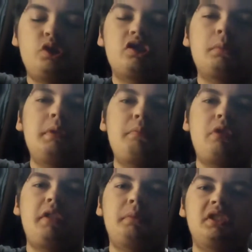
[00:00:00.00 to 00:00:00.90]
people
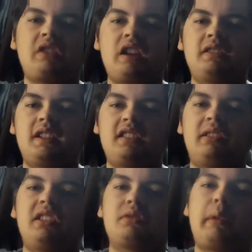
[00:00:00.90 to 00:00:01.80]
have been saying that
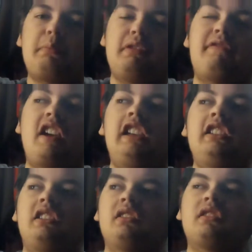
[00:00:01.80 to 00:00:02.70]
this might be
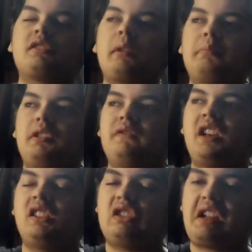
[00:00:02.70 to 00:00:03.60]
fake. This might be a
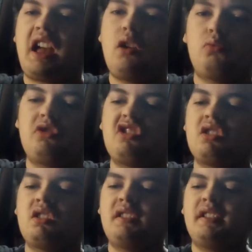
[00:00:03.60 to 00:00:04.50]
fake account.
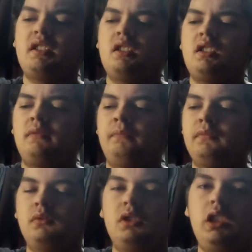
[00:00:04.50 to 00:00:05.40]

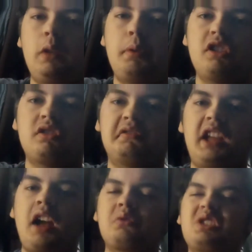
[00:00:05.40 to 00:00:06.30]
The person who
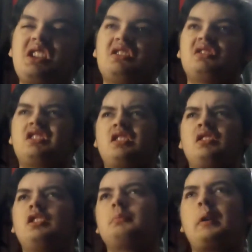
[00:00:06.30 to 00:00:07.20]
announced it.
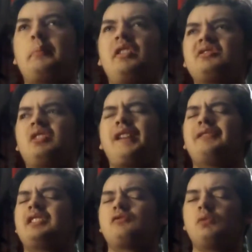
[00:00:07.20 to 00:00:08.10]
But personally, I think
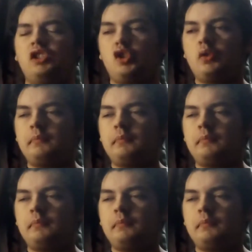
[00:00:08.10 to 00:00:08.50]
it's real.